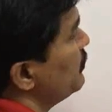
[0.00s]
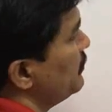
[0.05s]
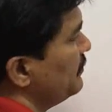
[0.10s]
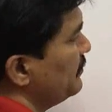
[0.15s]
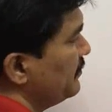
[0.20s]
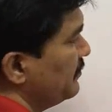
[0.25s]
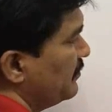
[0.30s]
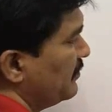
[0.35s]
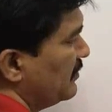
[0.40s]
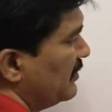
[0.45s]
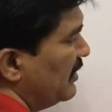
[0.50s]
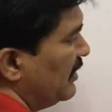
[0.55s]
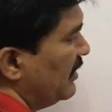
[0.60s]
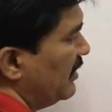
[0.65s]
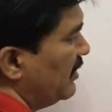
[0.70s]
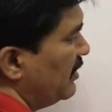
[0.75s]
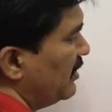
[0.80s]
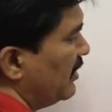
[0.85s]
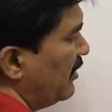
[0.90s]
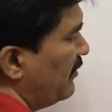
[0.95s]
initial
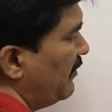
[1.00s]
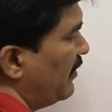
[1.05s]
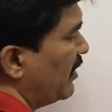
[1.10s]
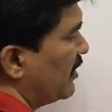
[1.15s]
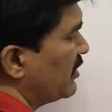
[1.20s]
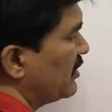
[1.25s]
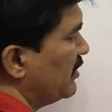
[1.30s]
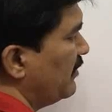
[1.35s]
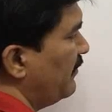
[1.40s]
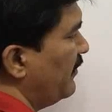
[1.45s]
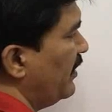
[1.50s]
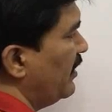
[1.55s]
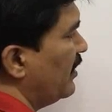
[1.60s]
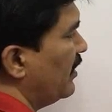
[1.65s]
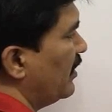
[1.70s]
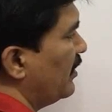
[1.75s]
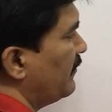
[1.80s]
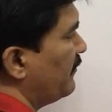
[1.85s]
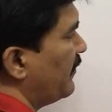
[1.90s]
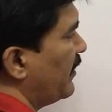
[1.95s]
velocity v naught,
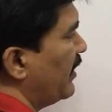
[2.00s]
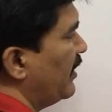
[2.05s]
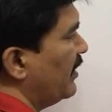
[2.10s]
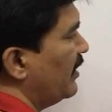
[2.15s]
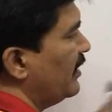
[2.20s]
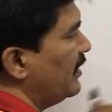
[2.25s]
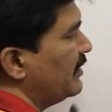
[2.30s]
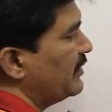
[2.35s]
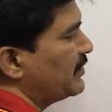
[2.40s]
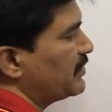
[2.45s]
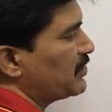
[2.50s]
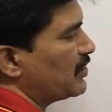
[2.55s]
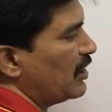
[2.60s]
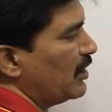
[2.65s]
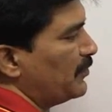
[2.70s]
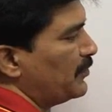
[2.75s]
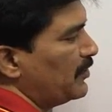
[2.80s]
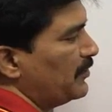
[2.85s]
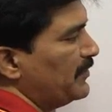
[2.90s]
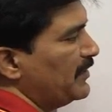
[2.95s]
finally it stopped
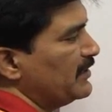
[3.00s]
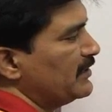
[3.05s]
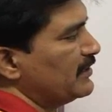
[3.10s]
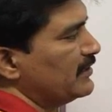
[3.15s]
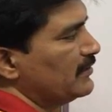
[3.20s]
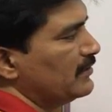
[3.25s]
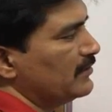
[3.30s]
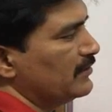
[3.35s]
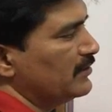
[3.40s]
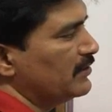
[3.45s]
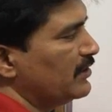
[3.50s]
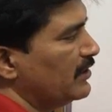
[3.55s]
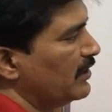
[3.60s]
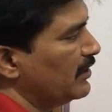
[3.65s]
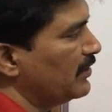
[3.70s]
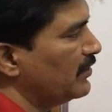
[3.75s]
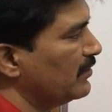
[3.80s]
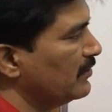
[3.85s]
means 0.